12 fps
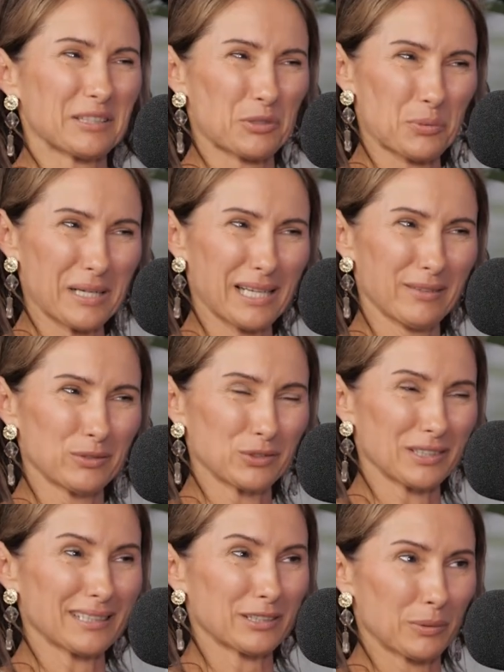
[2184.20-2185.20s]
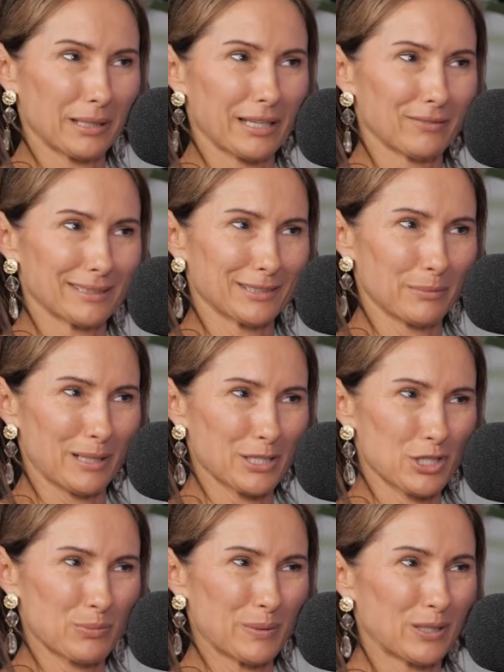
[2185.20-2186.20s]
at 3 levels. That's why I love it so
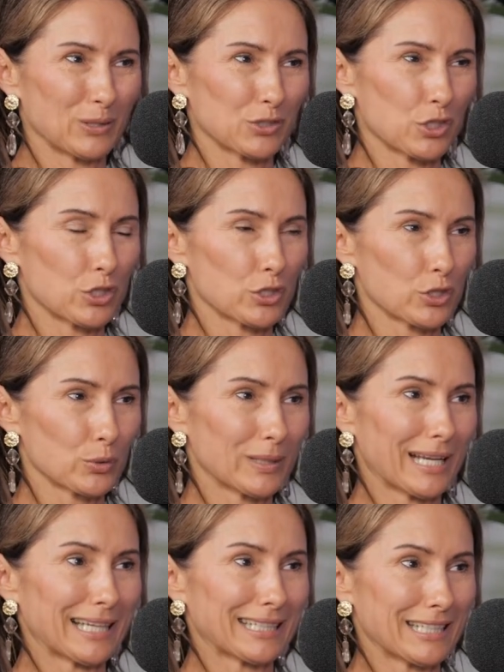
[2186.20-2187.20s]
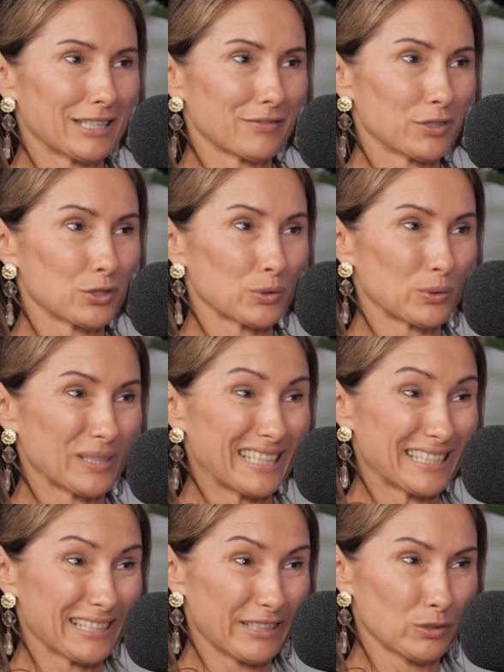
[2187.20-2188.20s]
much, because you can do it at the individual
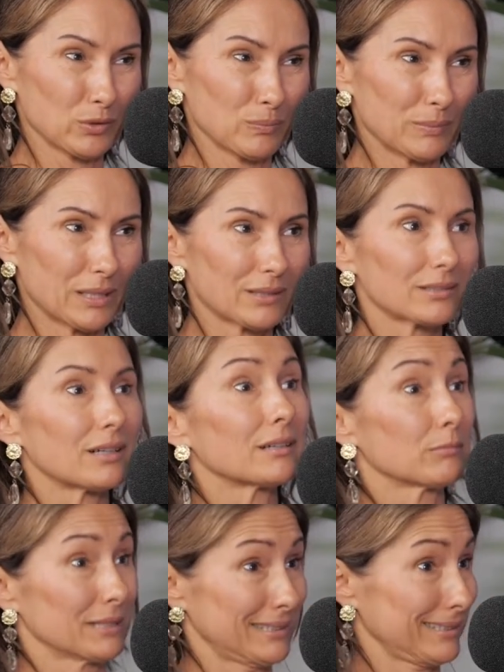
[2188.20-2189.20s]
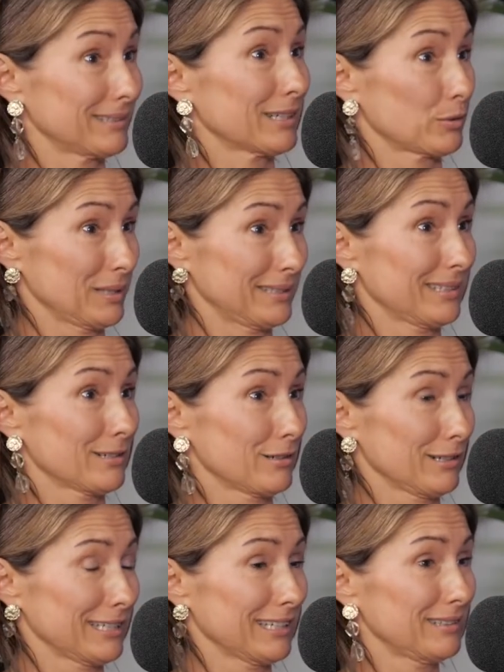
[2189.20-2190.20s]
leader level, because like we said
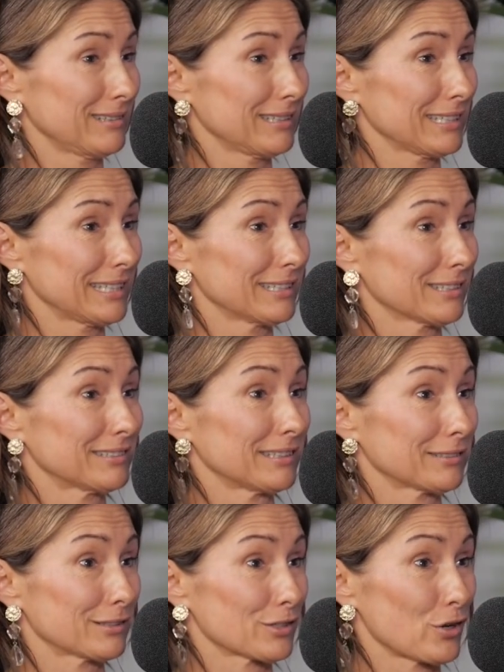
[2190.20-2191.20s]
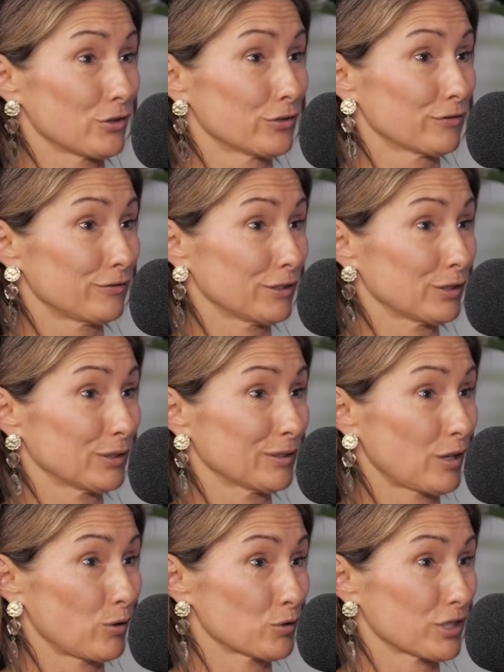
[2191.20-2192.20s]
earlier, a leader sets the tone for the
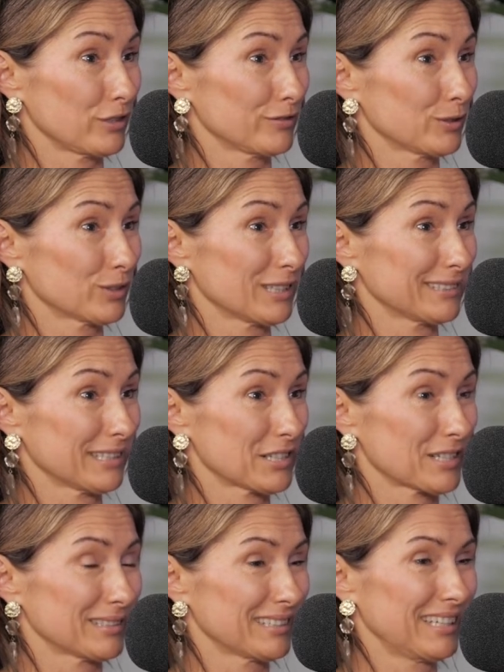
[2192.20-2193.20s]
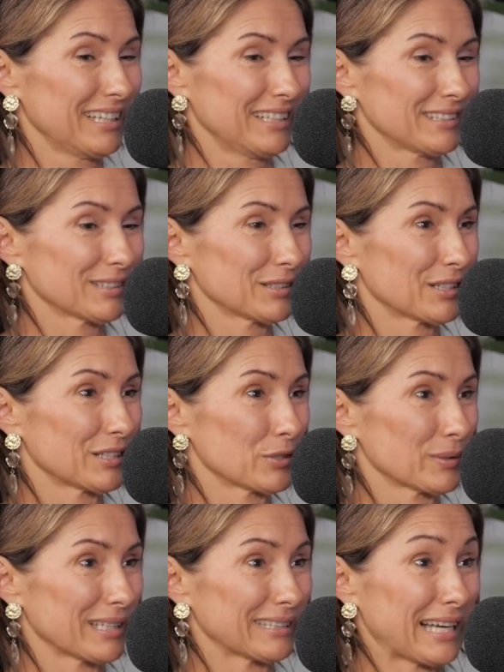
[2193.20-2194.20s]
culture of the organisation. So you can do
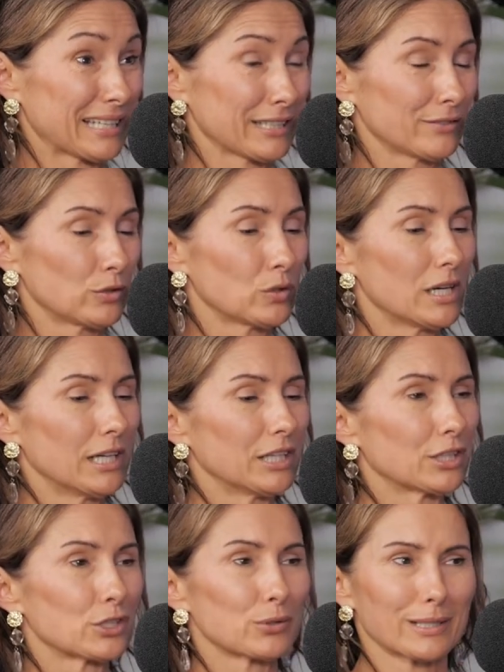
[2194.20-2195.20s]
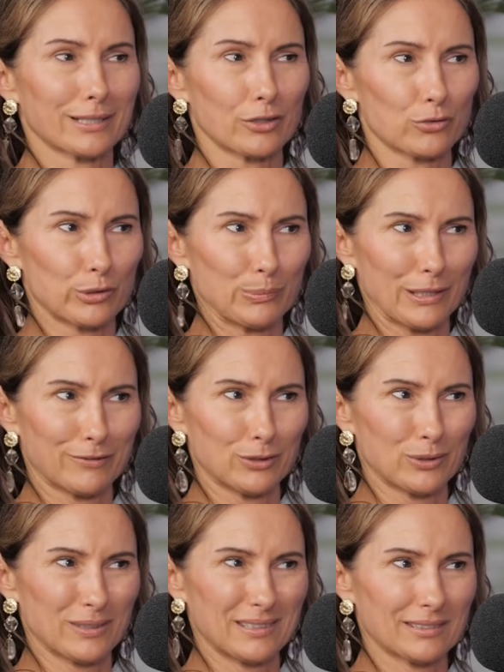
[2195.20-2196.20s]
it at that level. You can do it at a group
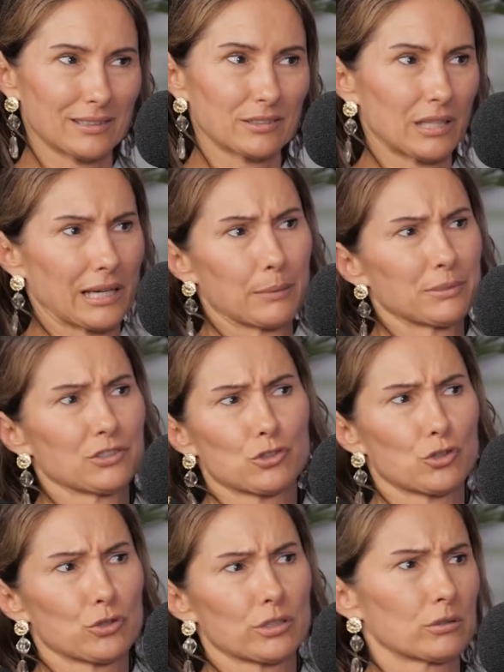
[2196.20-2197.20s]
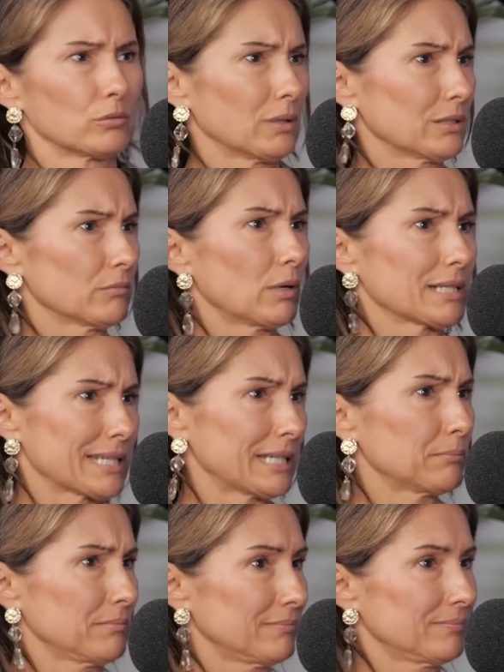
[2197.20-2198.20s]
level, like a business unit or one team,